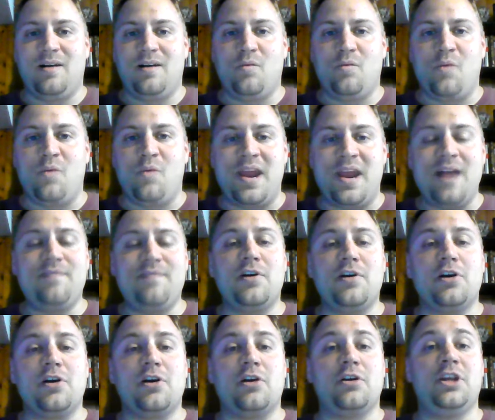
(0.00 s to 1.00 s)

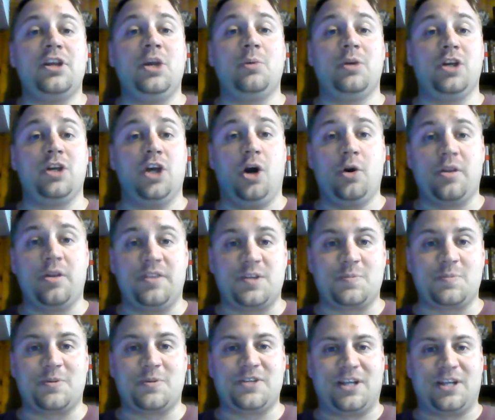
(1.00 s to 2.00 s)
whenever you would go to
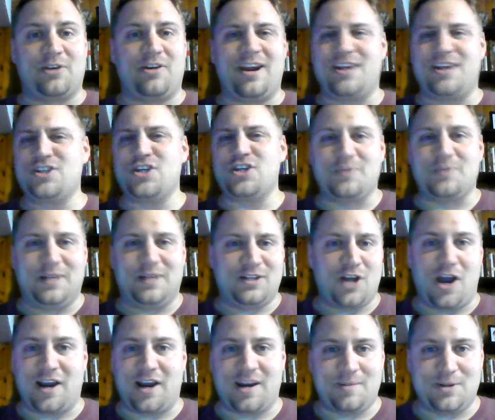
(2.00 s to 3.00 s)
this particular, and I shouldn't be
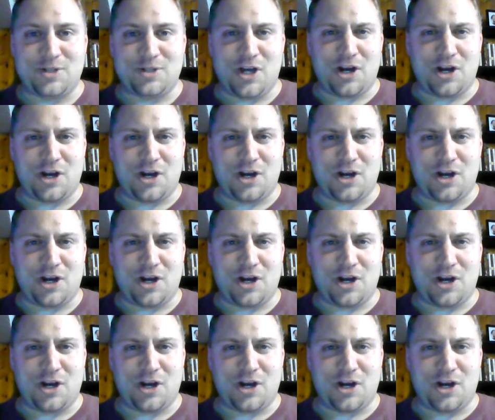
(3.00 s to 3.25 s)
talking about